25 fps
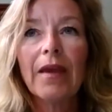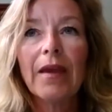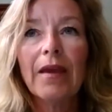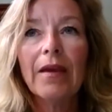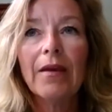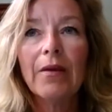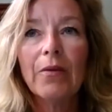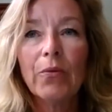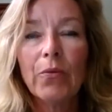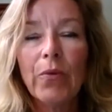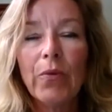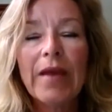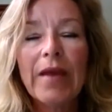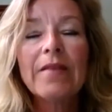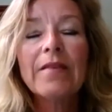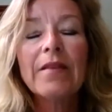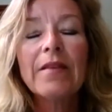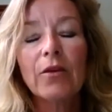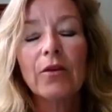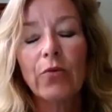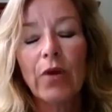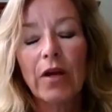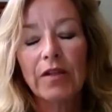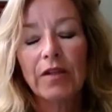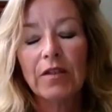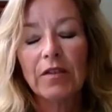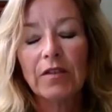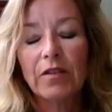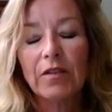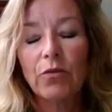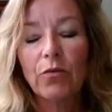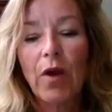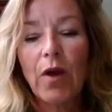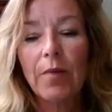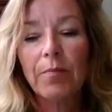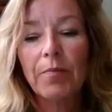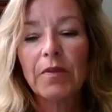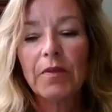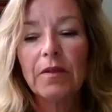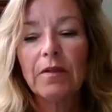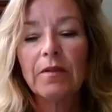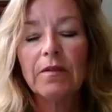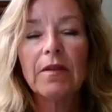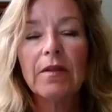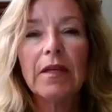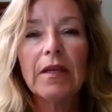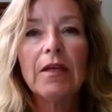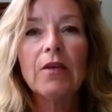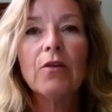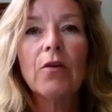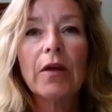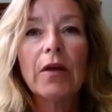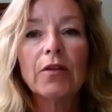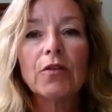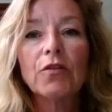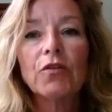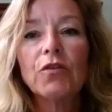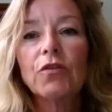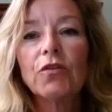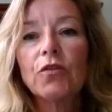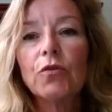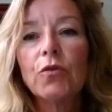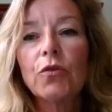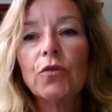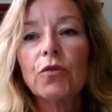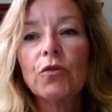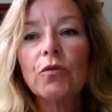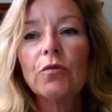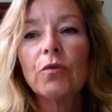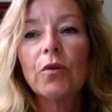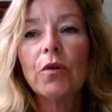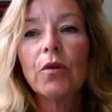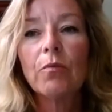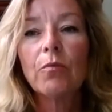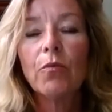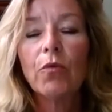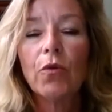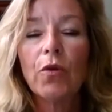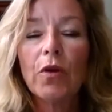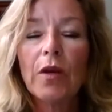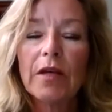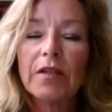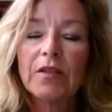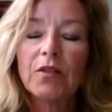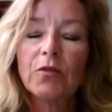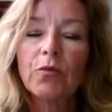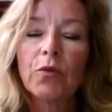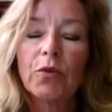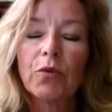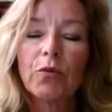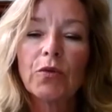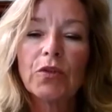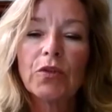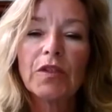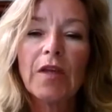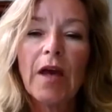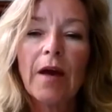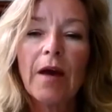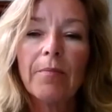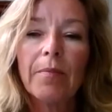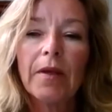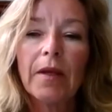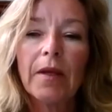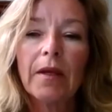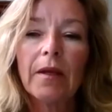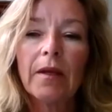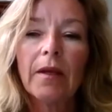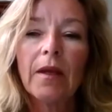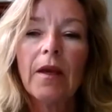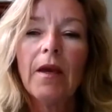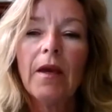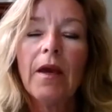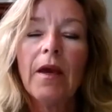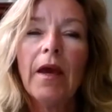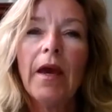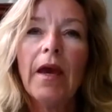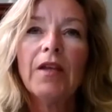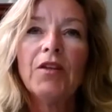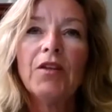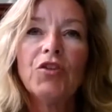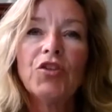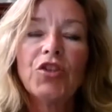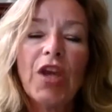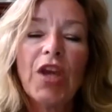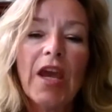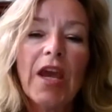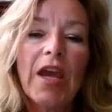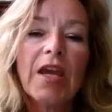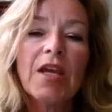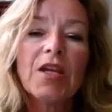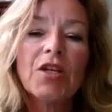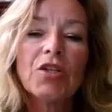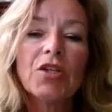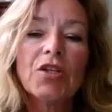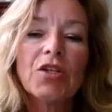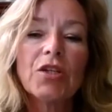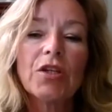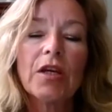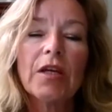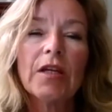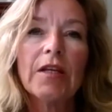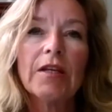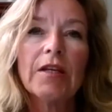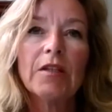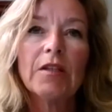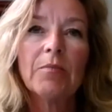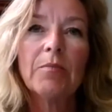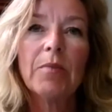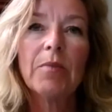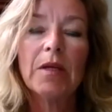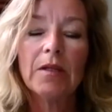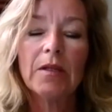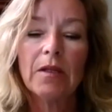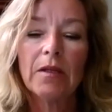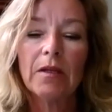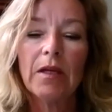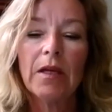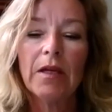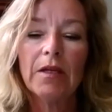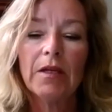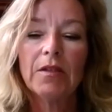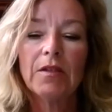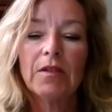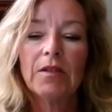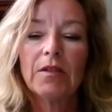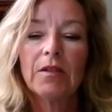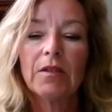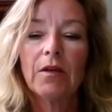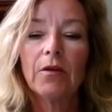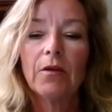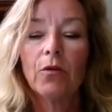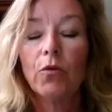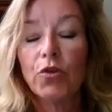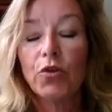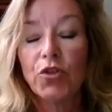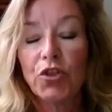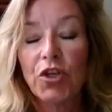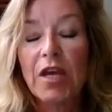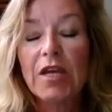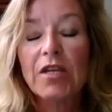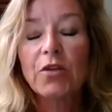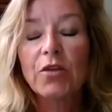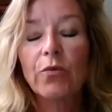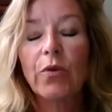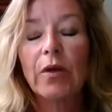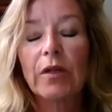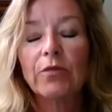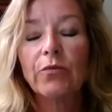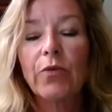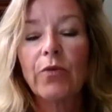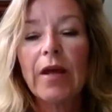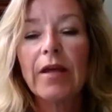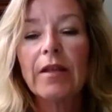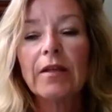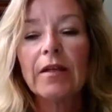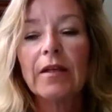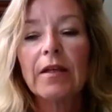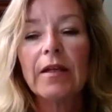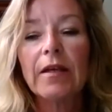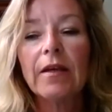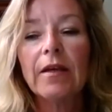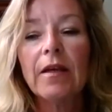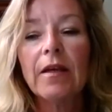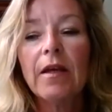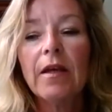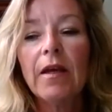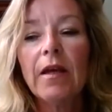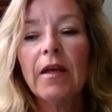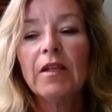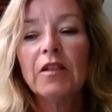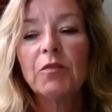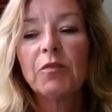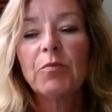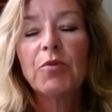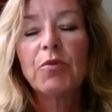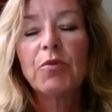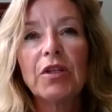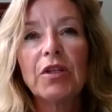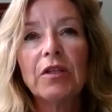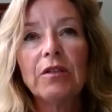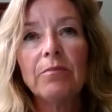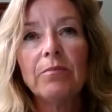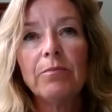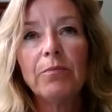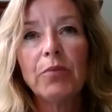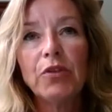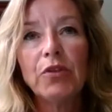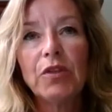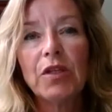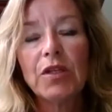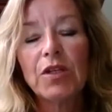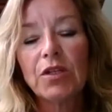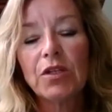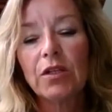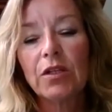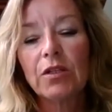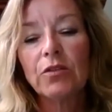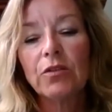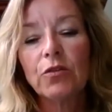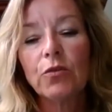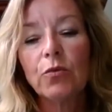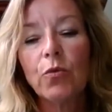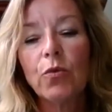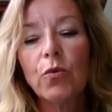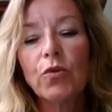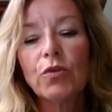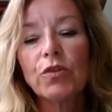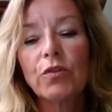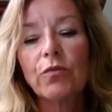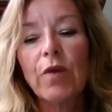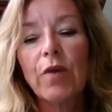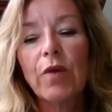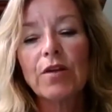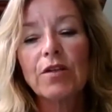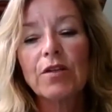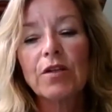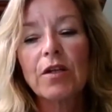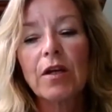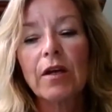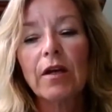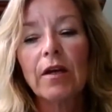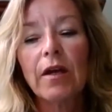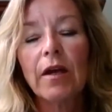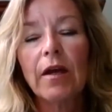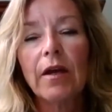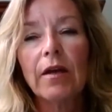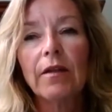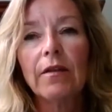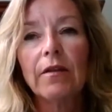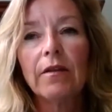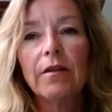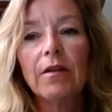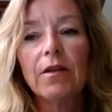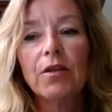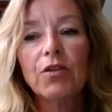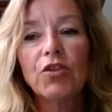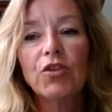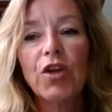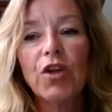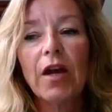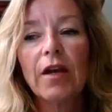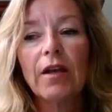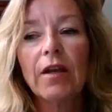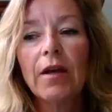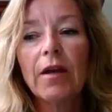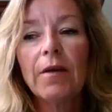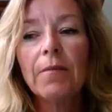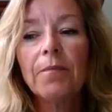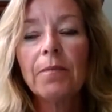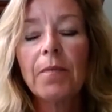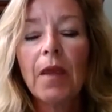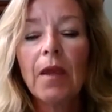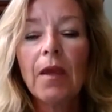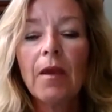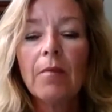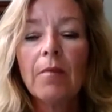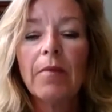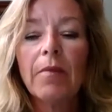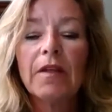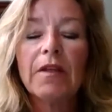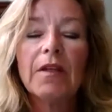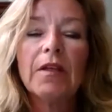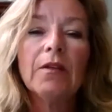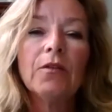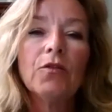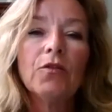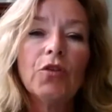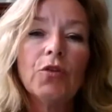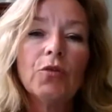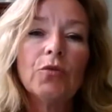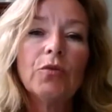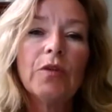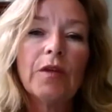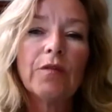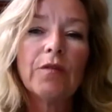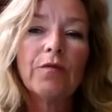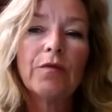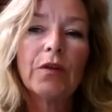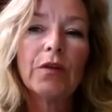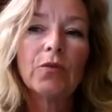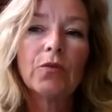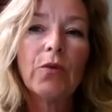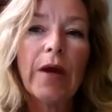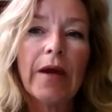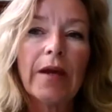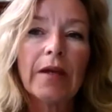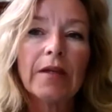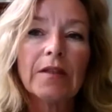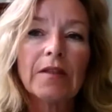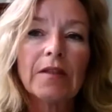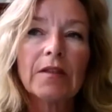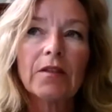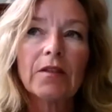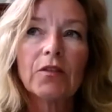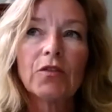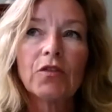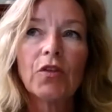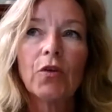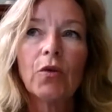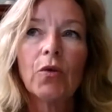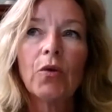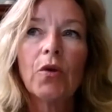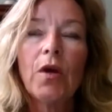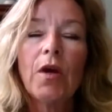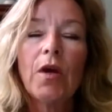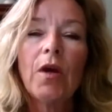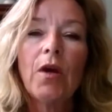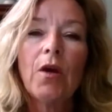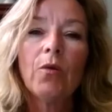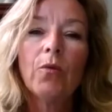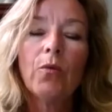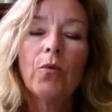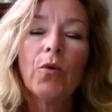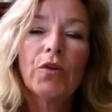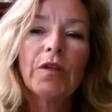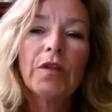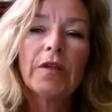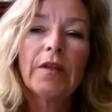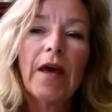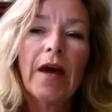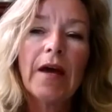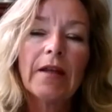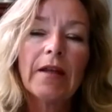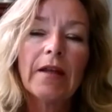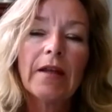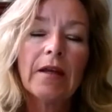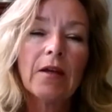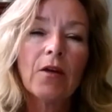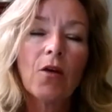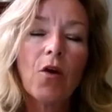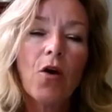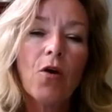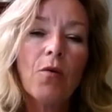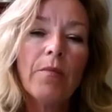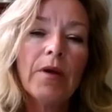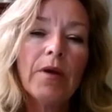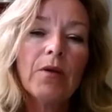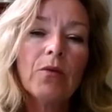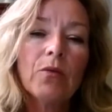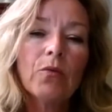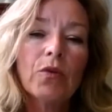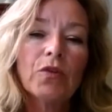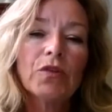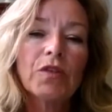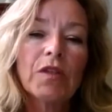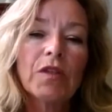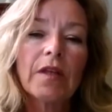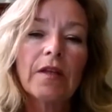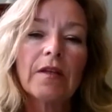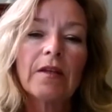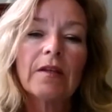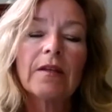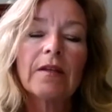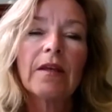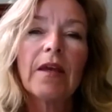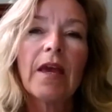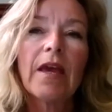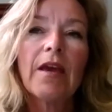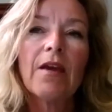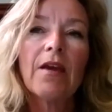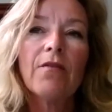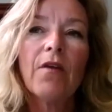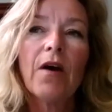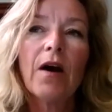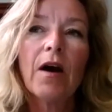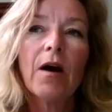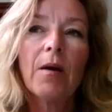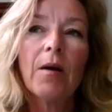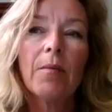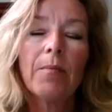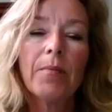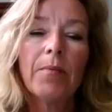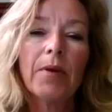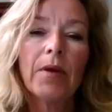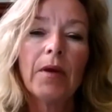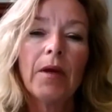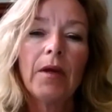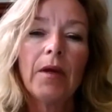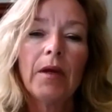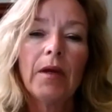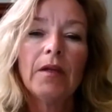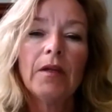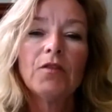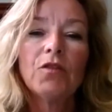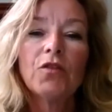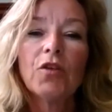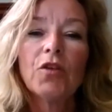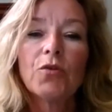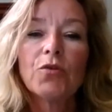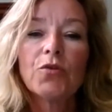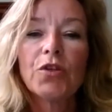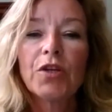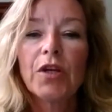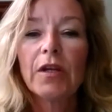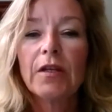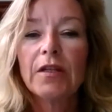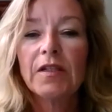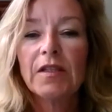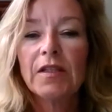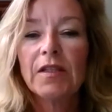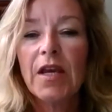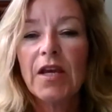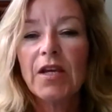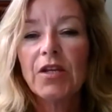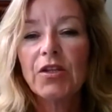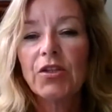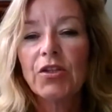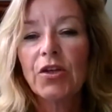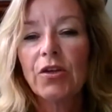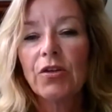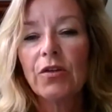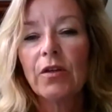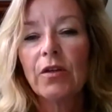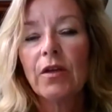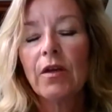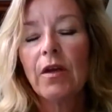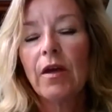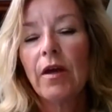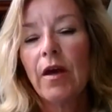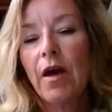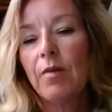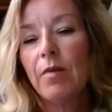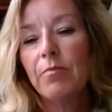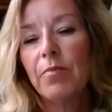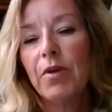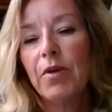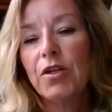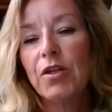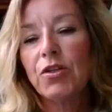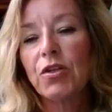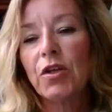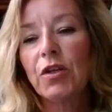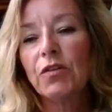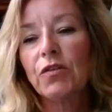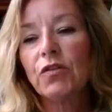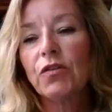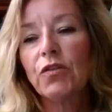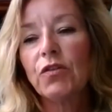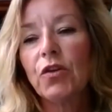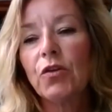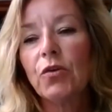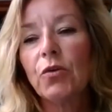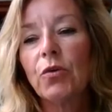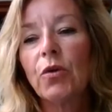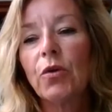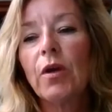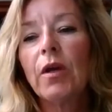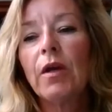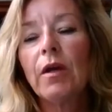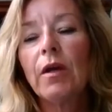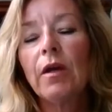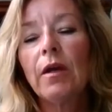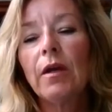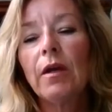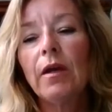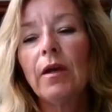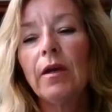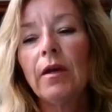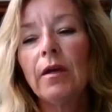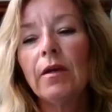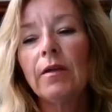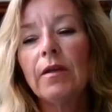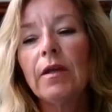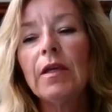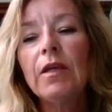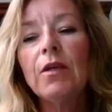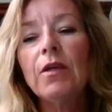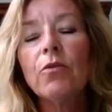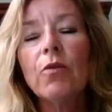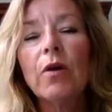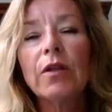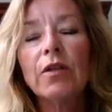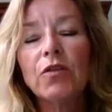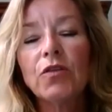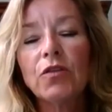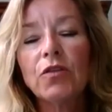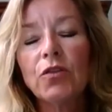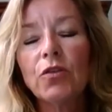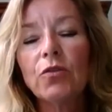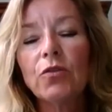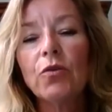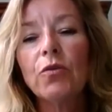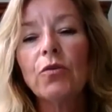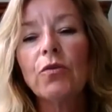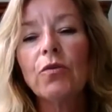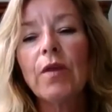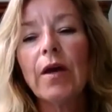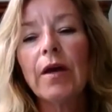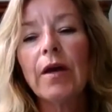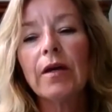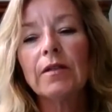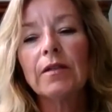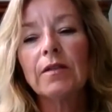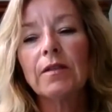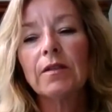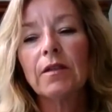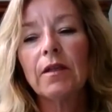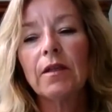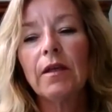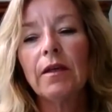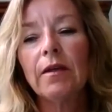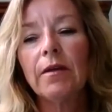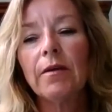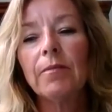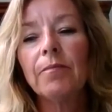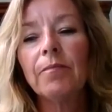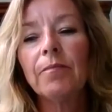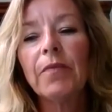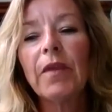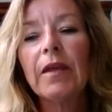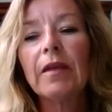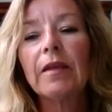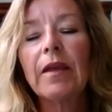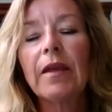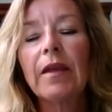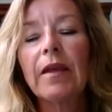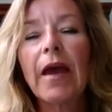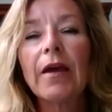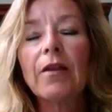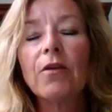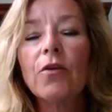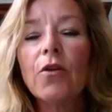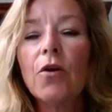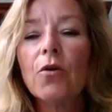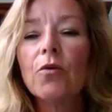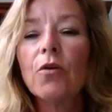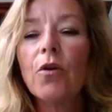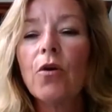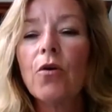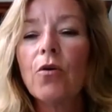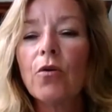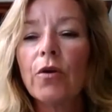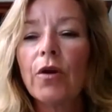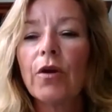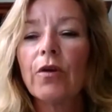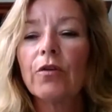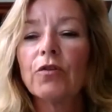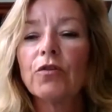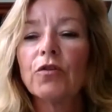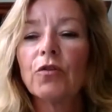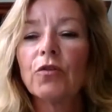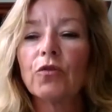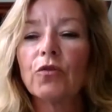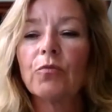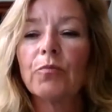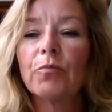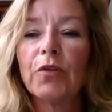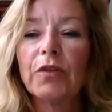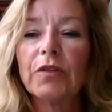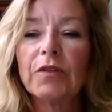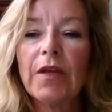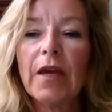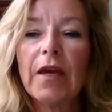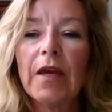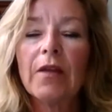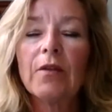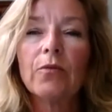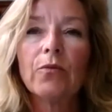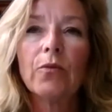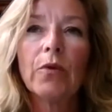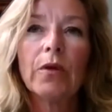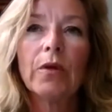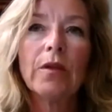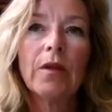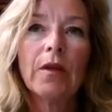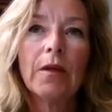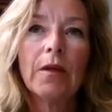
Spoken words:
when the crisis erupted, the EU understood more or less what was happening and changed a little bit or changed quite radically its position towards Russia and China, but in two different ways. So what it had in common was that it gave up its socialization ambitions. So the EU understood that it can no longer sort of pretend with